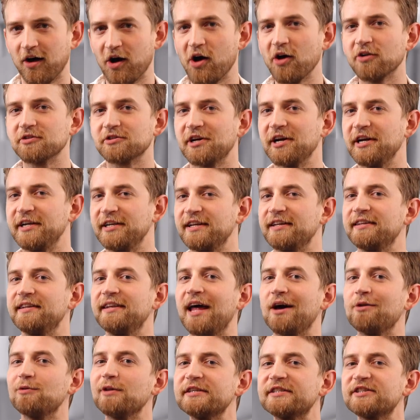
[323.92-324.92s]
All right,
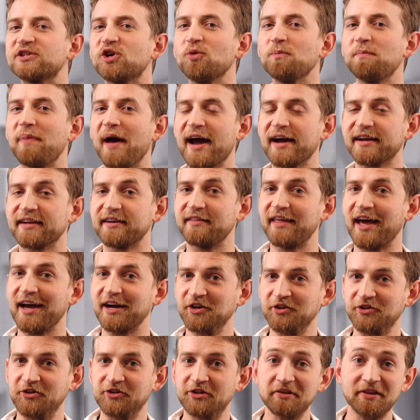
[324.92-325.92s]
now let's go back to that
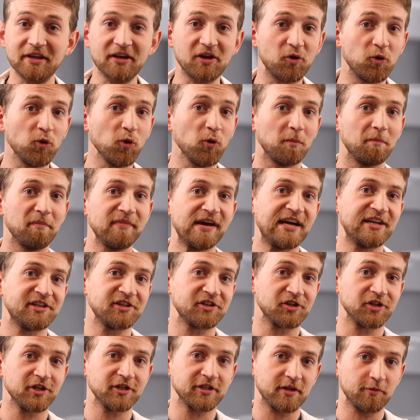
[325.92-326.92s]
really cool
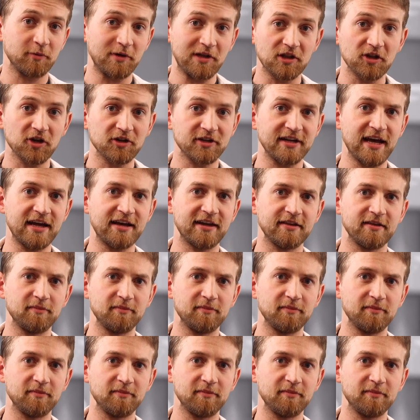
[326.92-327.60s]
magic trick that we looked at at